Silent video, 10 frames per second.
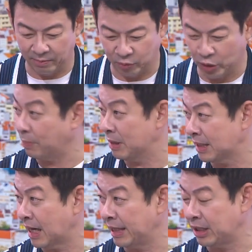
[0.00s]
which I'm
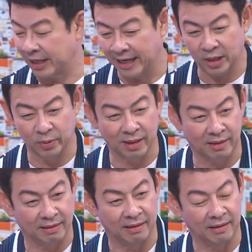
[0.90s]
designing together with
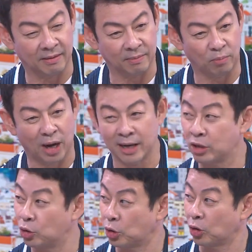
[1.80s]
Brian
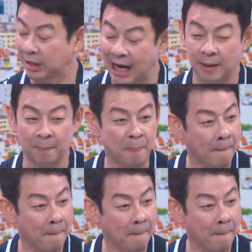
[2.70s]
Gotong Tan,